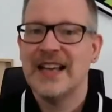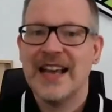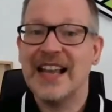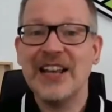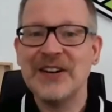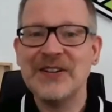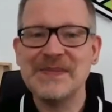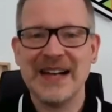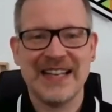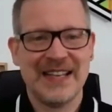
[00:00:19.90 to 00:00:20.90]
Hello,
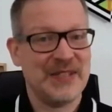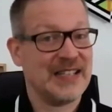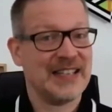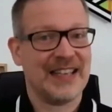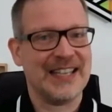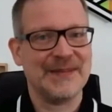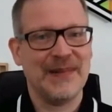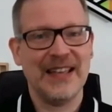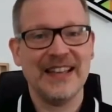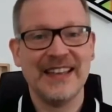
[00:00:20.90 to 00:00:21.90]
my name is Andreas
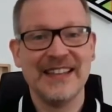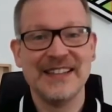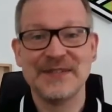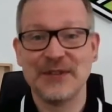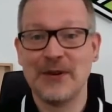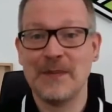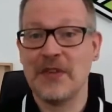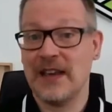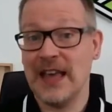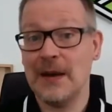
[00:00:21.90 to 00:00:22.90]
Pelkis from the
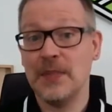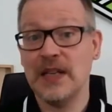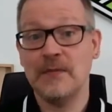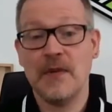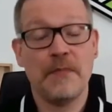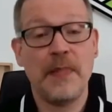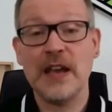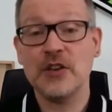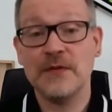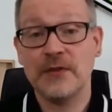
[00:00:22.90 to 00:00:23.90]
company with
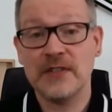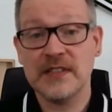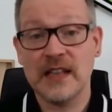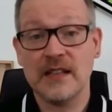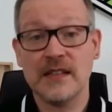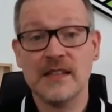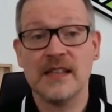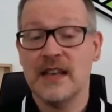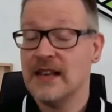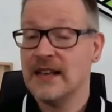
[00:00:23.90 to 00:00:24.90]
passion for
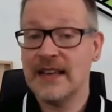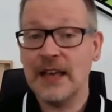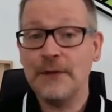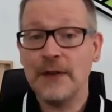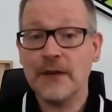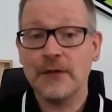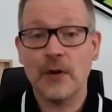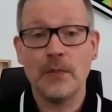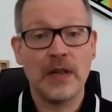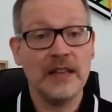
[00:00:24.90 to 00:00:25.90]
standards, GEFEC
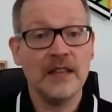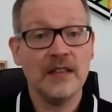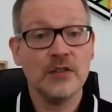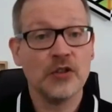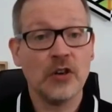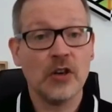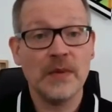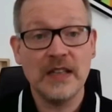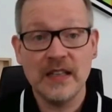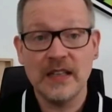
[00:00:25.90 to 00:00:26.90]
from Berlin,
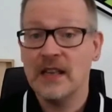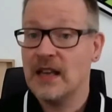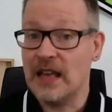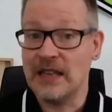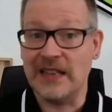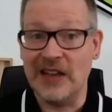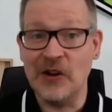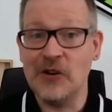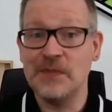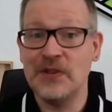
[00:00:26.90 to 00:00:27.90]
Germany, and I
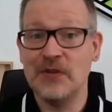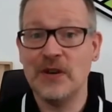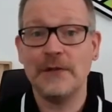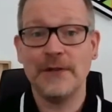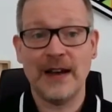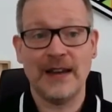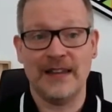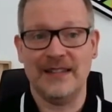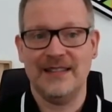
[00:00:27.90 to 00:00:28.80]
hope you are fine.